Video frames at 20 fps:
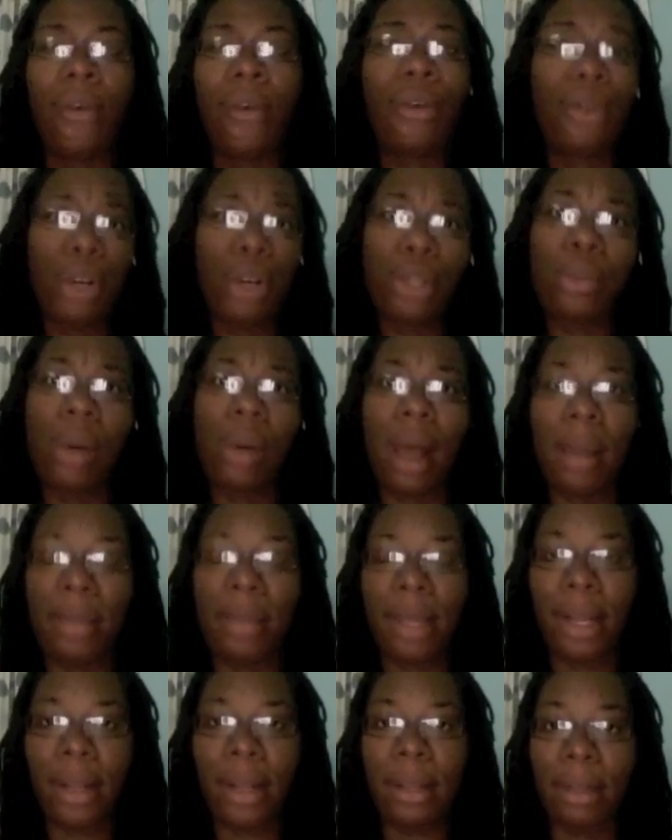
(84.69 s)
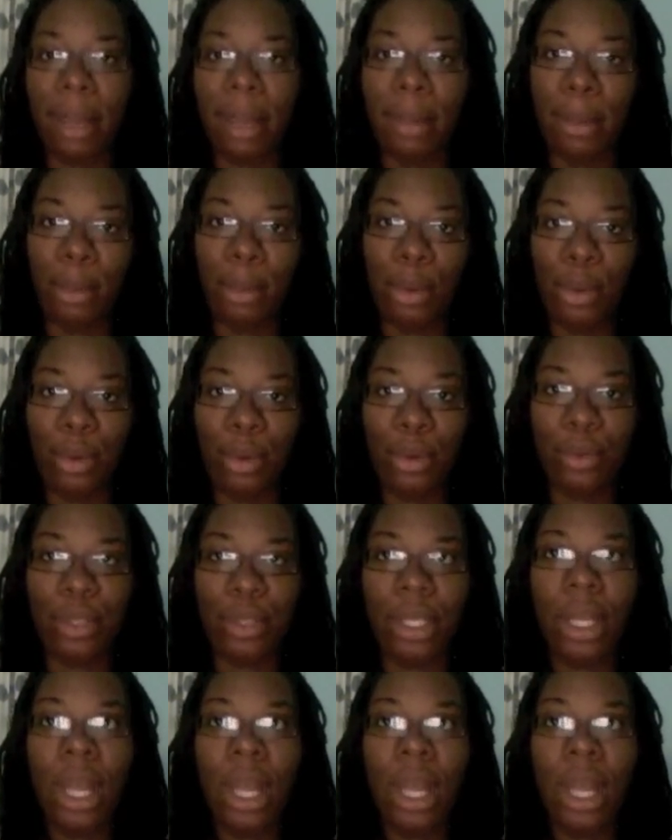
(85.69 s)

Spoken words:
course, while I'm there, the baby moves.